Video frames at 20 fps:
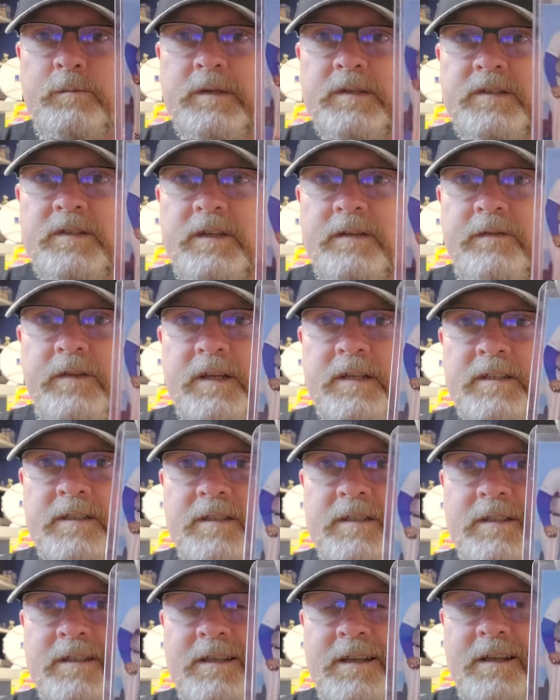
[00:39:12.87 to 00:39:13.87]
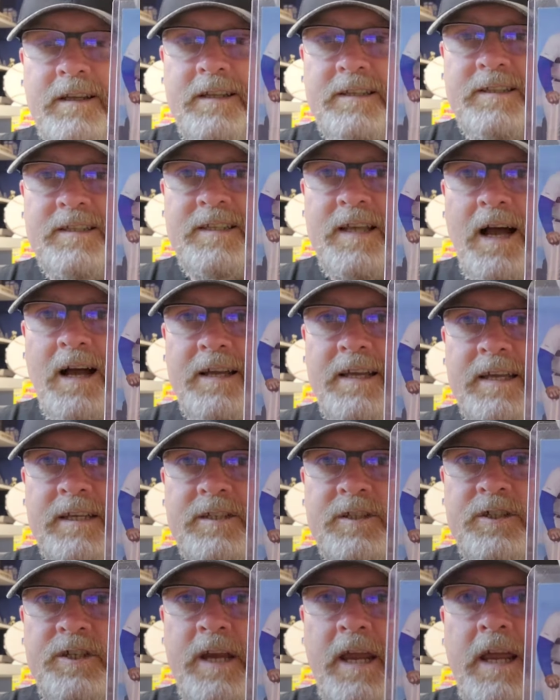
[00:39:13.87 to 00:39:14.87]
Pacific Sock
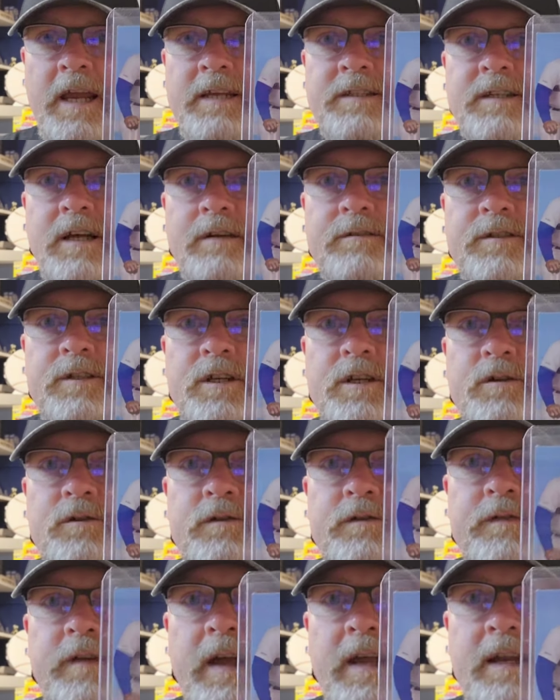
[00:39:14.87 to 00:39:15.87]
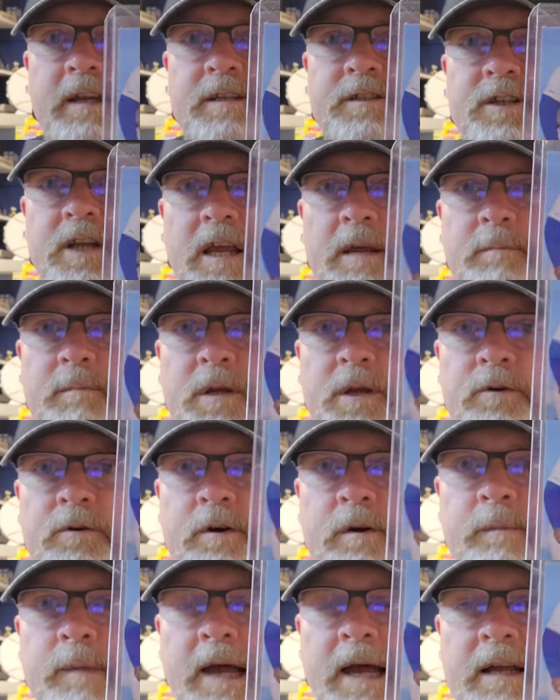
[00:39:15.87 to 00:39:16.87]
Exchange. I was a huge fan of Jay
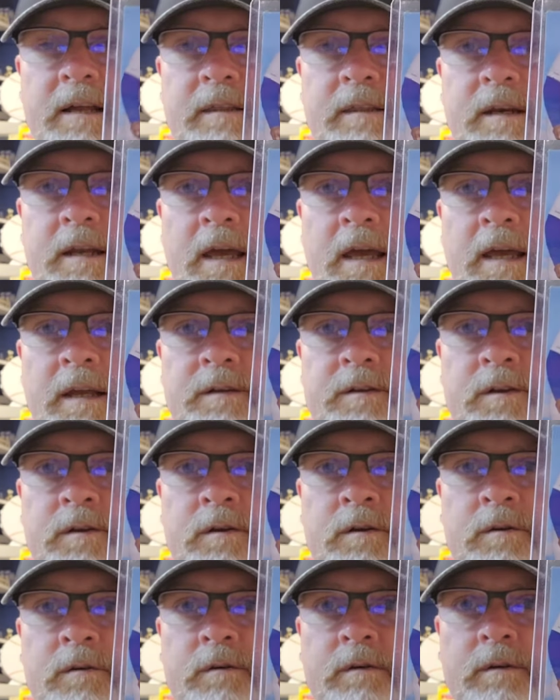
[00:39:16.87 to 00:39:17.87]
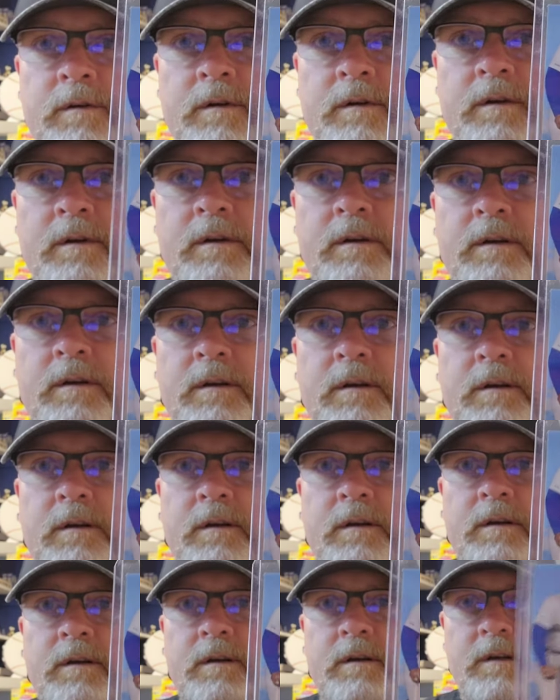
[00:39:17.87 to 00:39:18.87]
Buhner back in the day too.
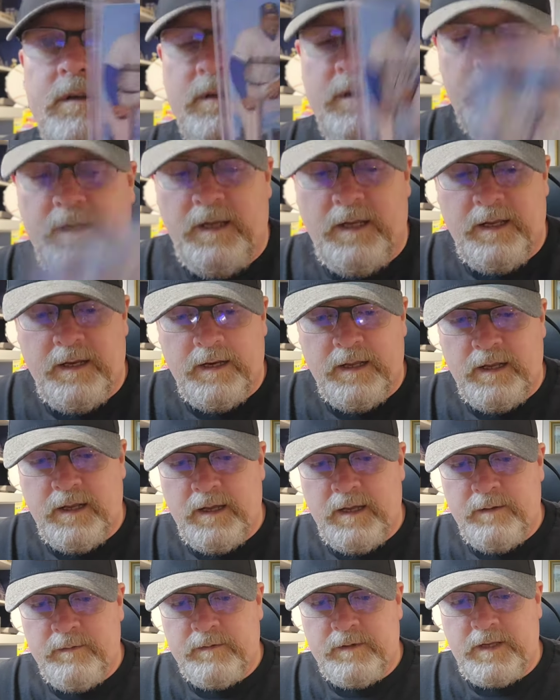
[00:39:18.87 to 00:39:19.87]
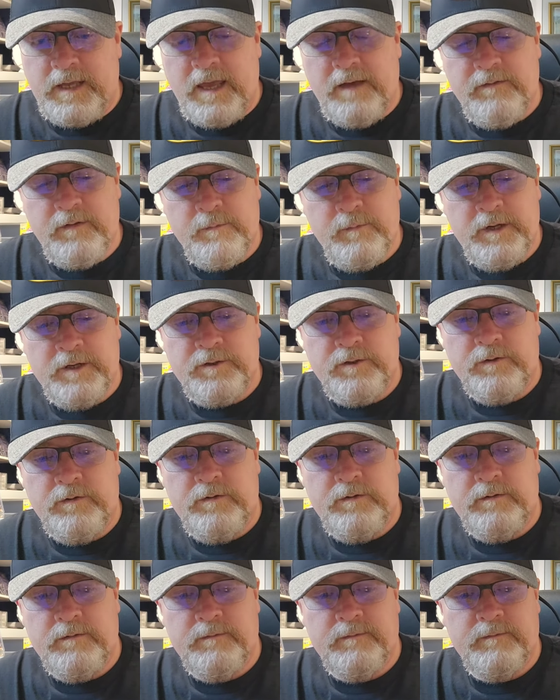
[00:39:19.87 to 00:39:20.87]
And Kevin
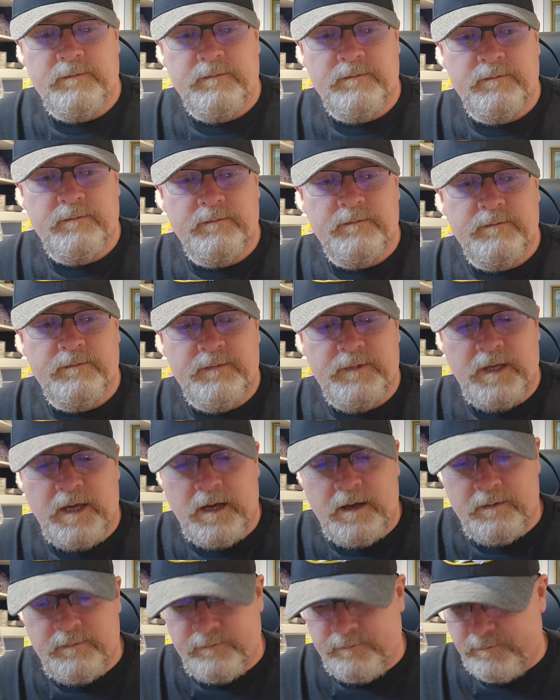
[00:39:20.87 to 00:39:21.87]
Mitchell. Yeah.